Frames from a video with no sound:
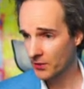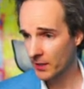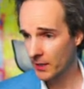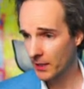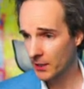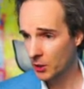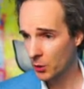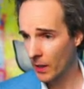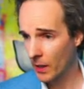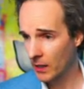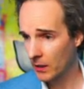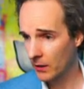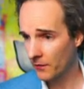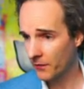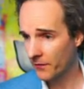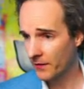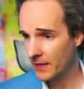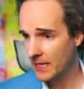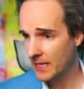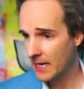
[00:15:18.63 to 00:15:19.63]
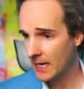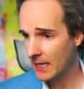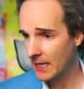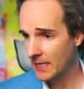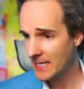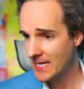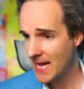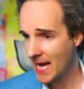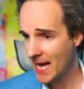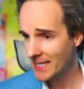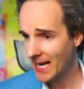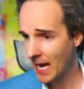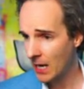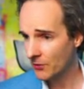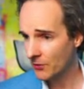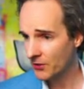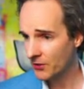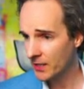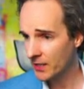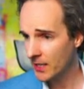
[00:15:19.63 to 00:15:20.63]
Uh, twelve uh, net
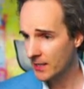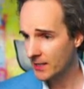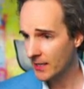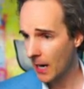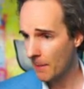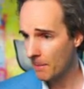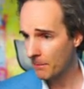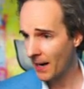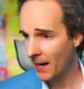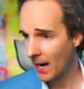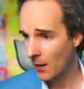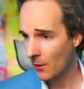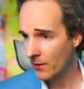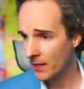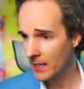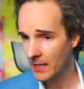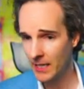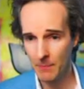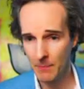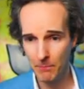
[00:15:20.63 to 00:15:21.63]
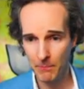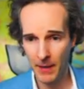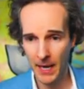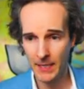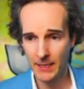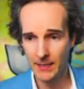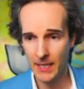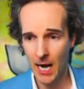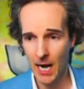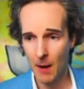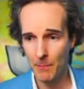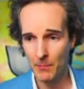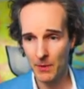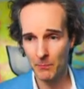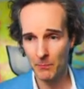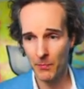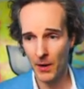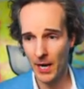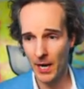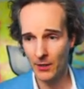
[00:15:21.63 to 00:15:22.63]
House seats apparently picked up
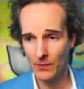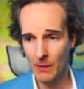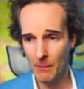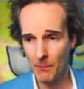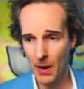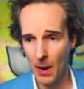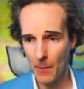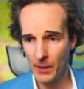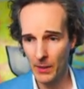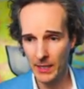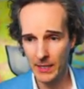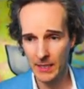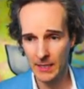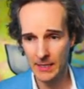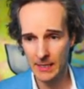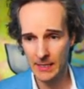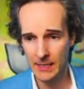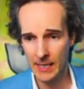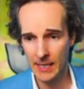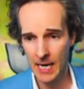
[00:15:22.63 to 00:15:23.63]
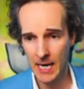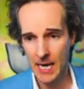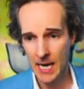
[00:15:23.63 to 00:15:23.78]
by Republicans.